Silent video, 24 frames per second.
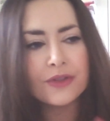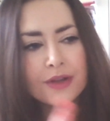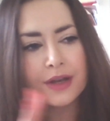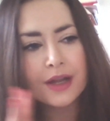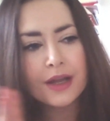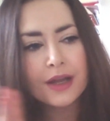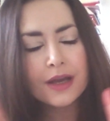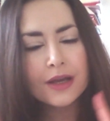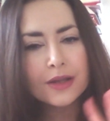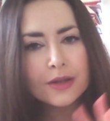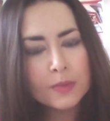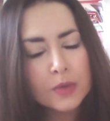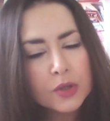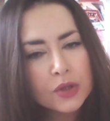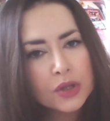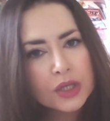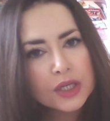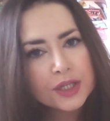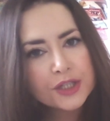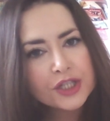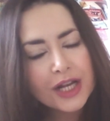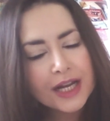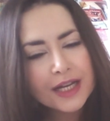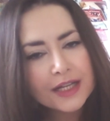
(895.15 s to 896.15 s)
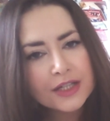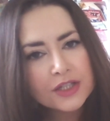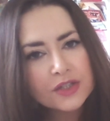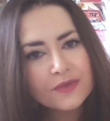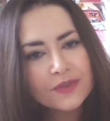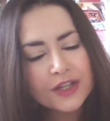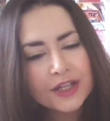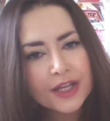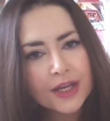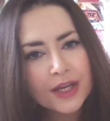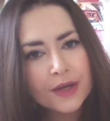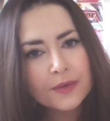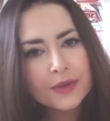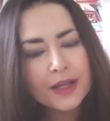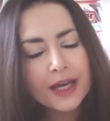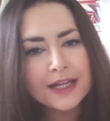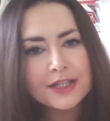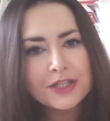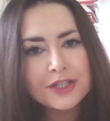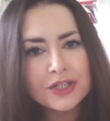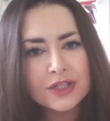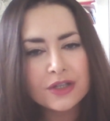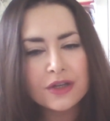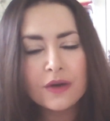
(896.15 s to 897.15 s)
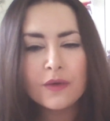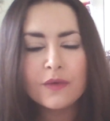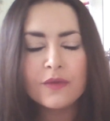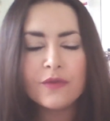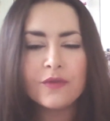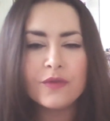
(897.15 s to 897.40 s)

and the monthly challenge video that I do